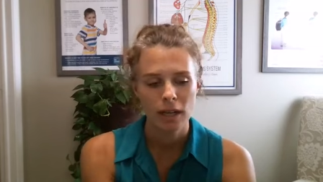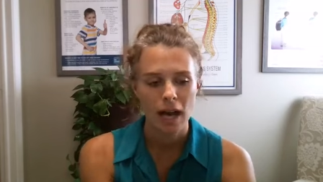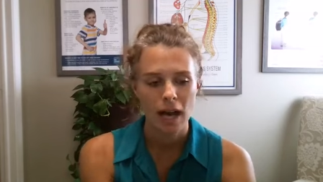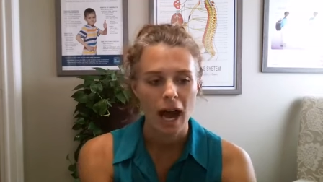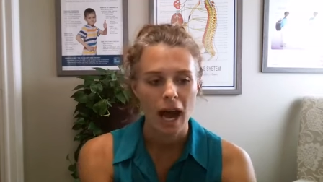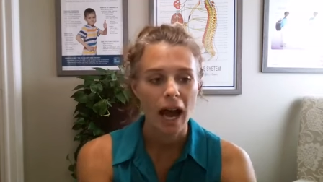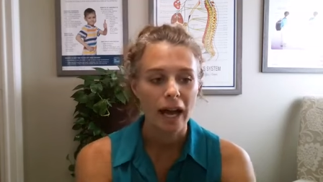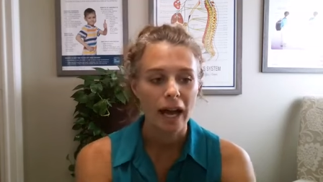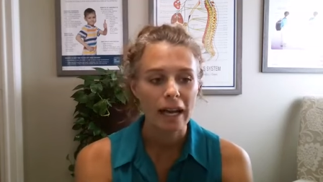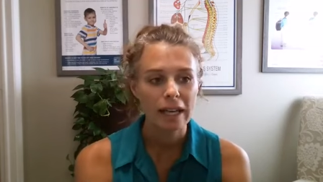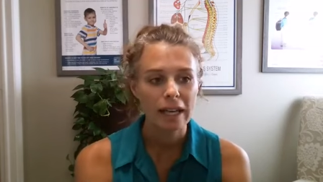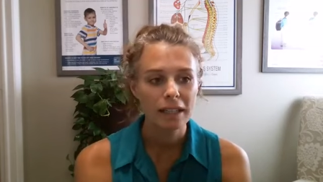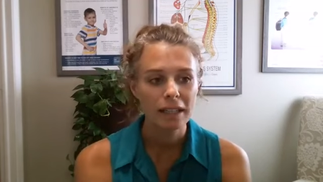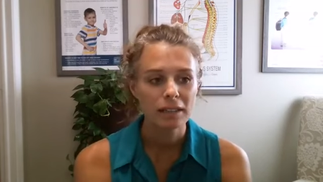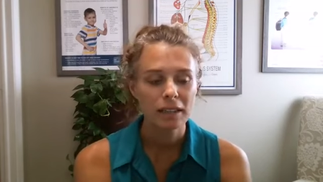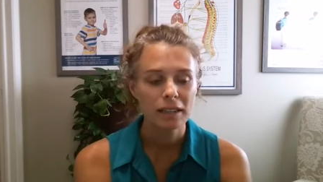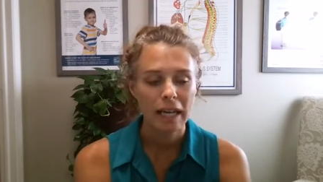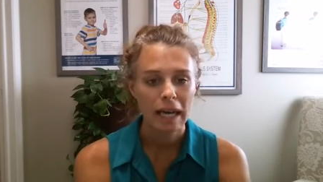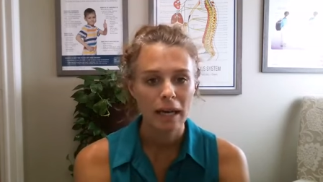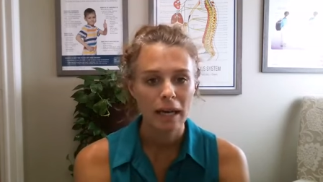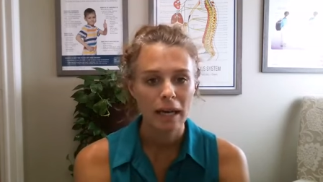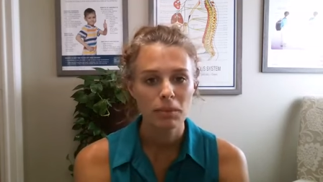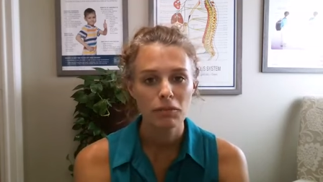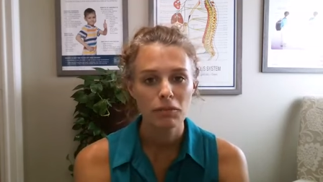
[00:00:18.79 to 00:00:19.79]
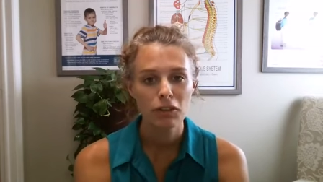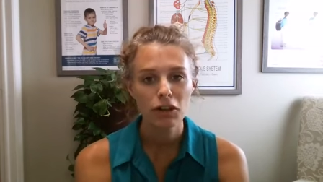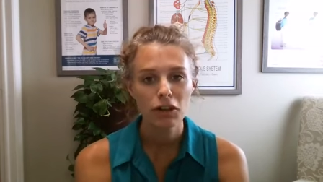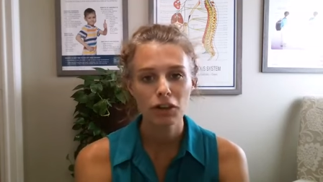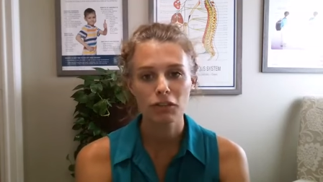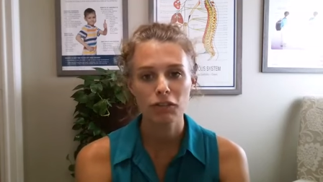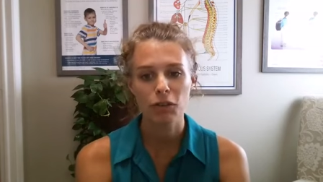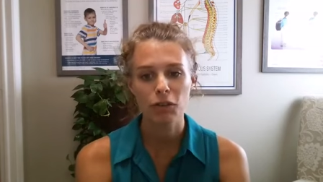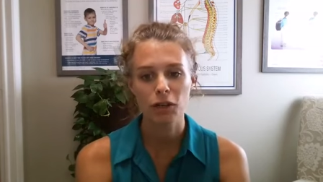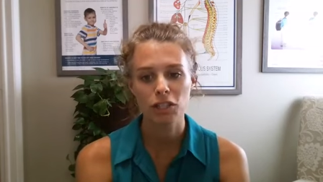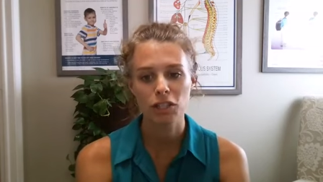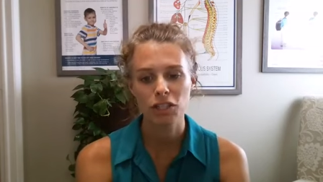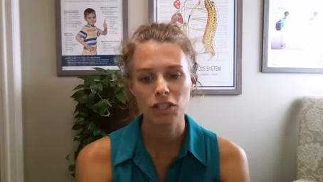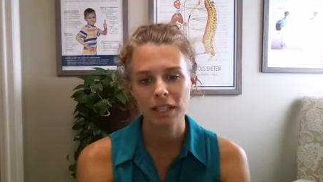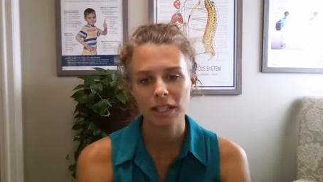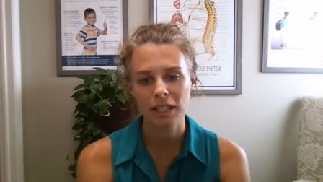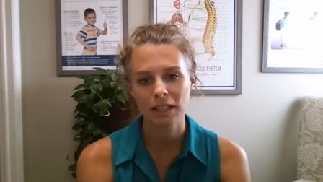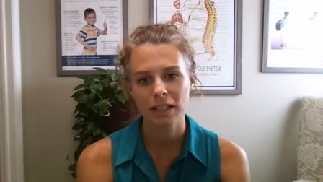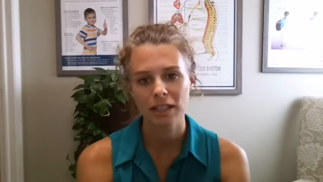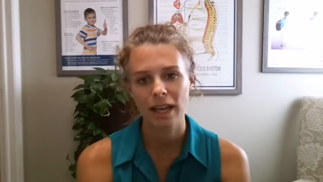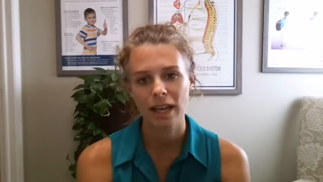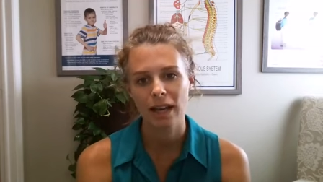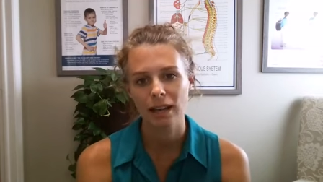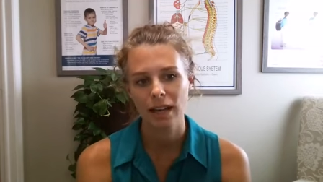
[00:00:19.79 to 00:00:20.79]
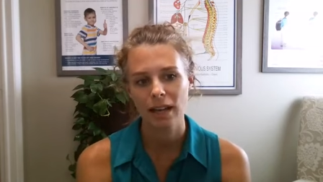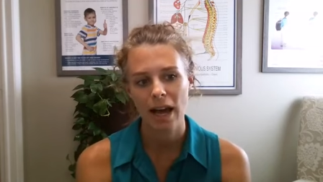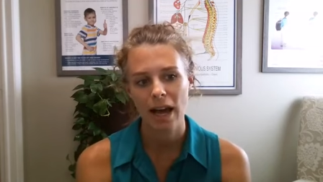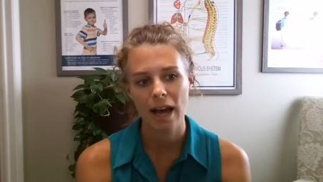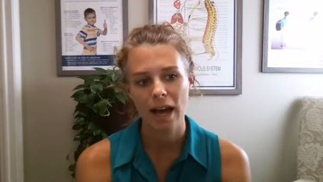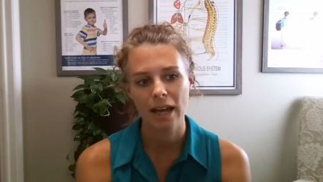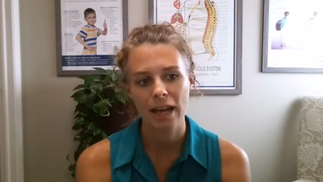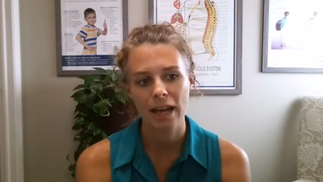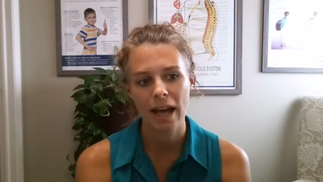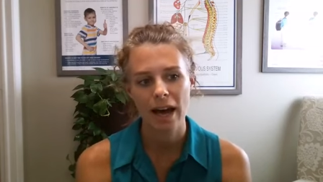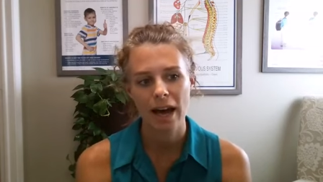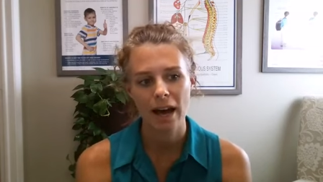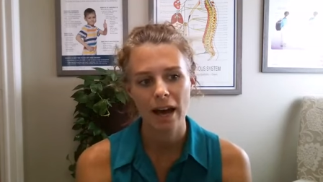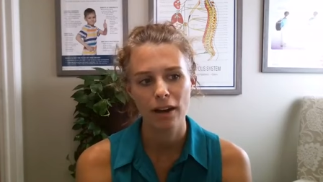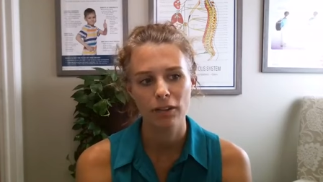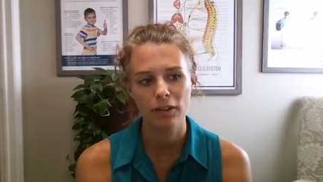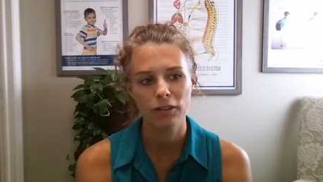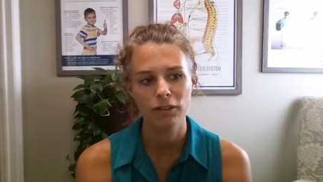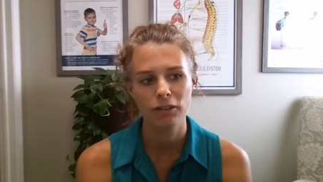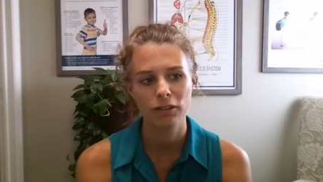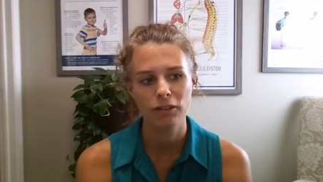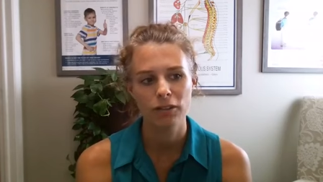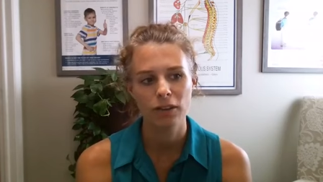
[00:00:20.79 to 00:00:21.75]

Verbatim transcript: I am very fortunate that I have